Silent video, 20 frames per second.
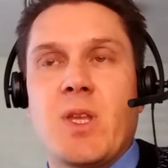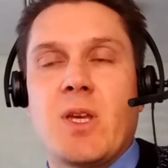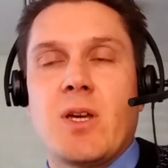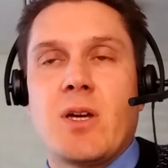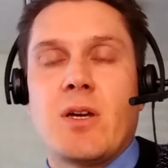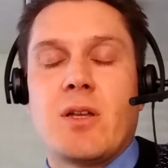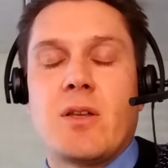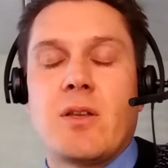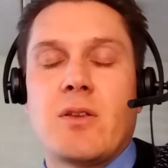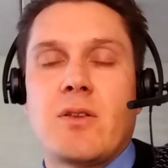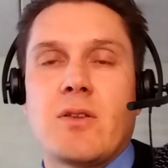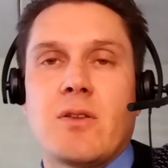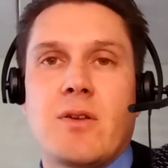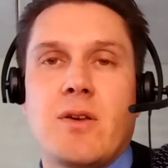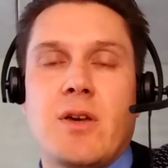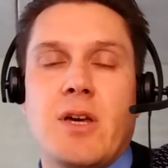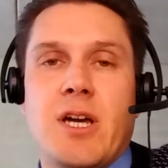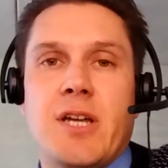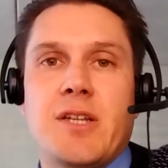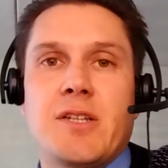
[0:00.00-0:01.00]
And
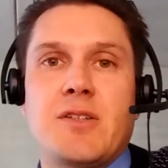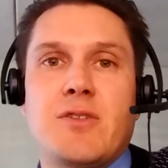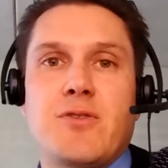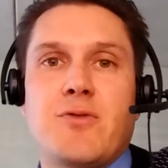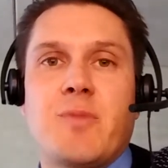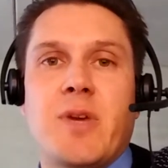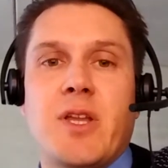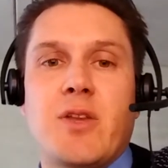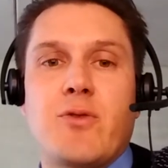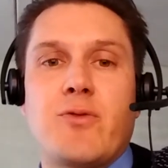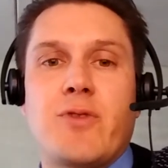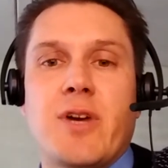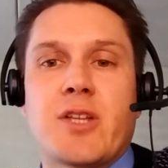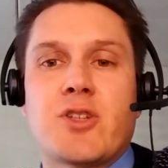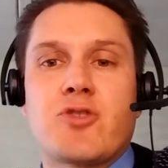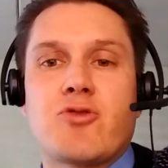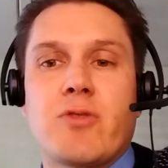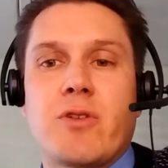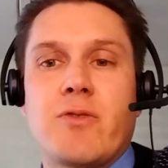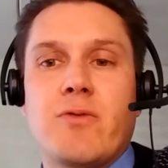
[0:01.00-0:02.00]
additive
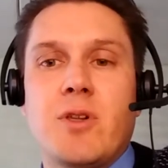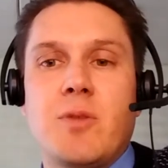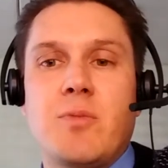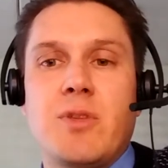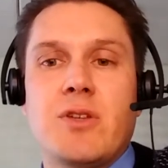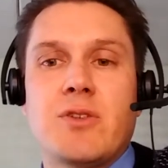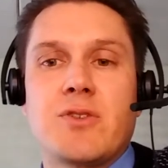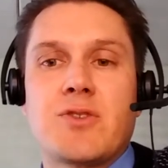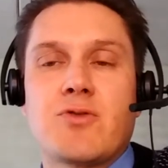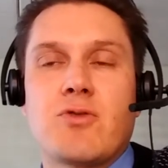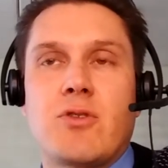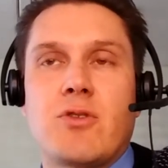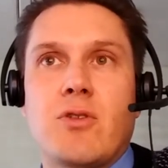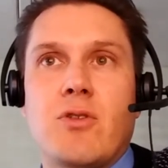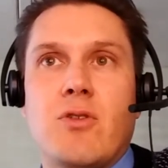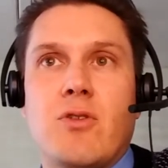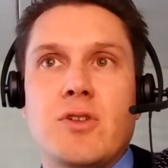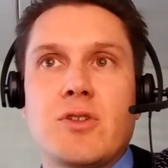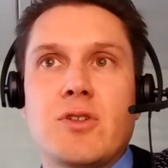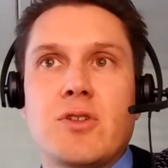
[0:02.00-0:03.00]
manufacturing will be a strong
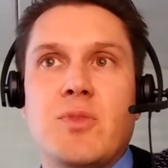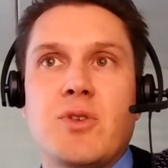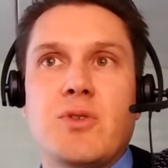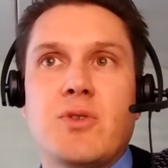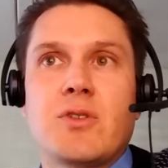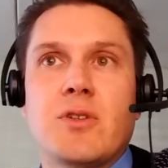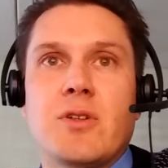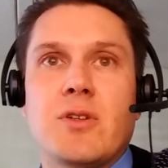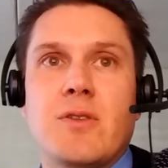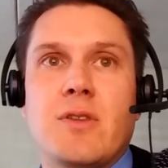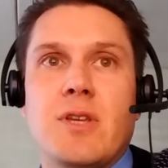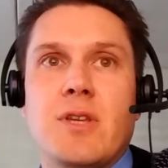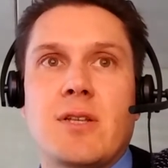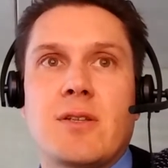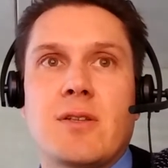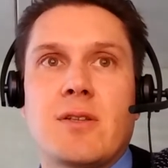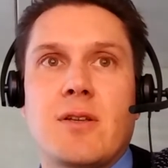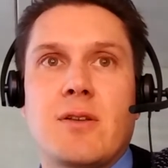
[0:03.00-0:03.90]
contributor in that.